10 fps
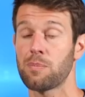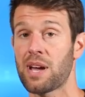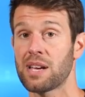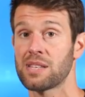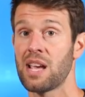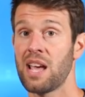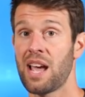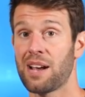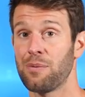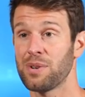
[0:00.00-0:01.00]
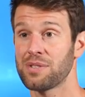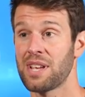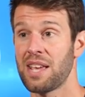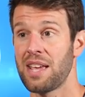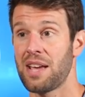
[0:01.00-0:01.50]
the past. And
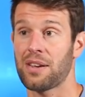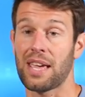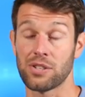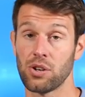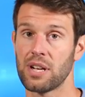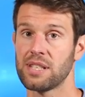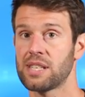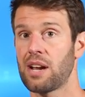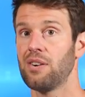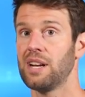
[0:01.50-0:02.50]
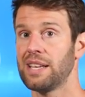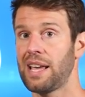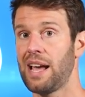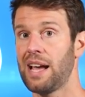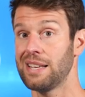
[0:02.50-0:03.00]
whilst, okay, it's not
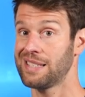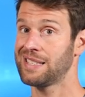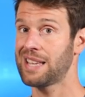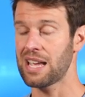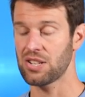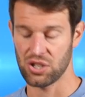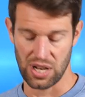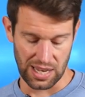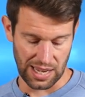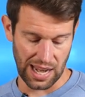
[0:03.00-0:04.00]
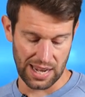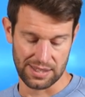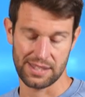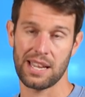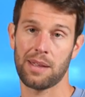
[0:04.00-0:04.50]
necessarily stitch, it
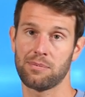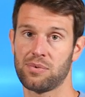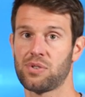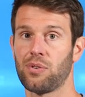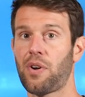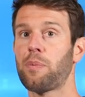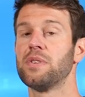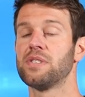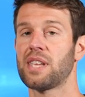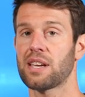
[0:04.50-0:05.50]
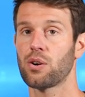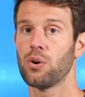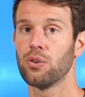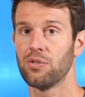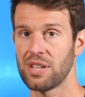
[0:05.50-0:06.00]
can stem sort of up into that
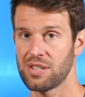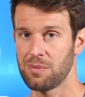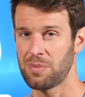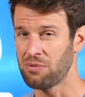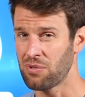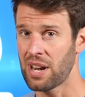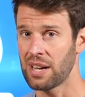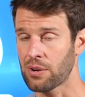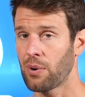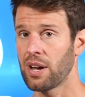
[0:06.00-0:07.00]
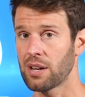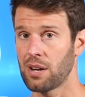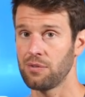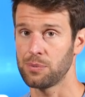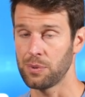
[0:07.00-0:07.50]
core region and be really quite
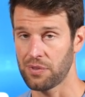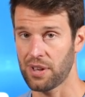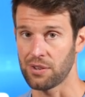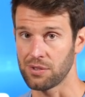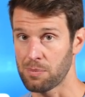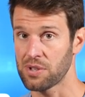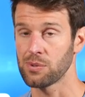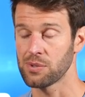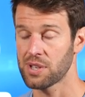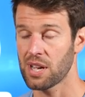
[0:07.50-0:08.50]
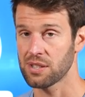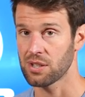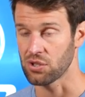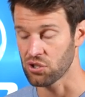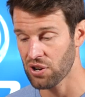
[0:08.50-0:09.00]
uncomfortable if those muscles start to
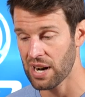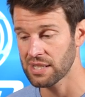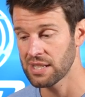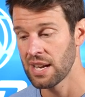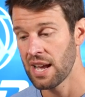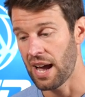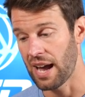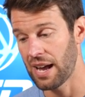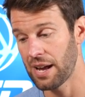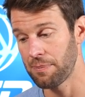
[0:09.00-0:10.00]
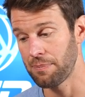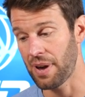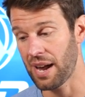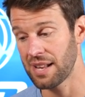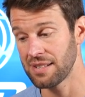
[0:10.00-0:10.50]
contract.
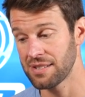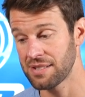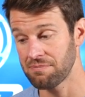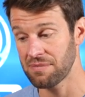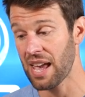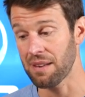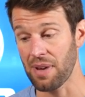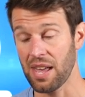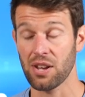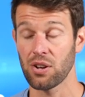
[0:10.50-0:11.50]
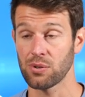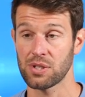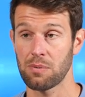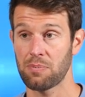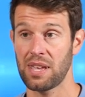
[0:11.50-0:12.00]
It could
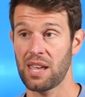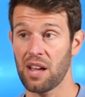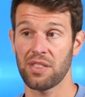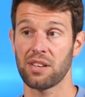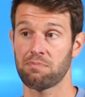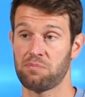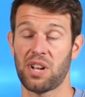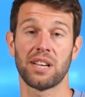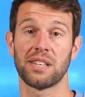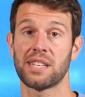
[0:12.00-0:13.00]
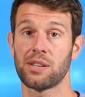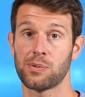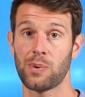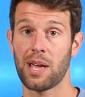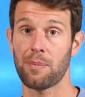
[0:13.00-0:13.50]
also be other tightness
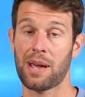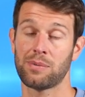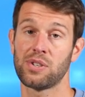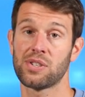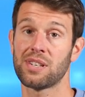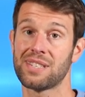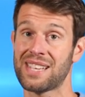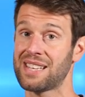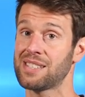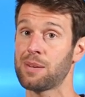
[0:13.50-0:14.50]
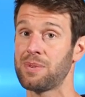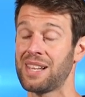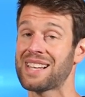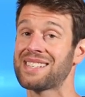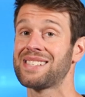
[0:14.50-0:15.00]
elsewhere. Perhaps you start to tense up in
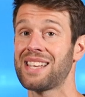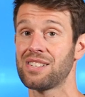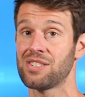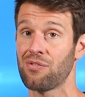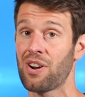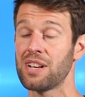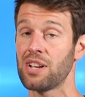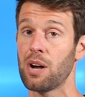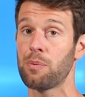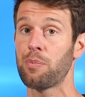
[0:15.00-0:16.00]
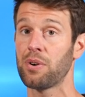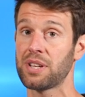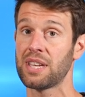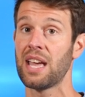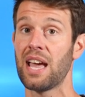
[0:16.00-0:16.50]
the latter stages of running your upper
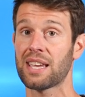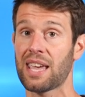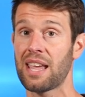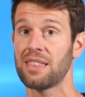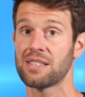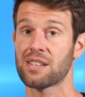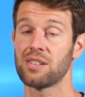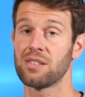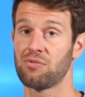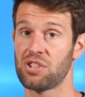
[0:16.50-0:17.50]
body. Again, this can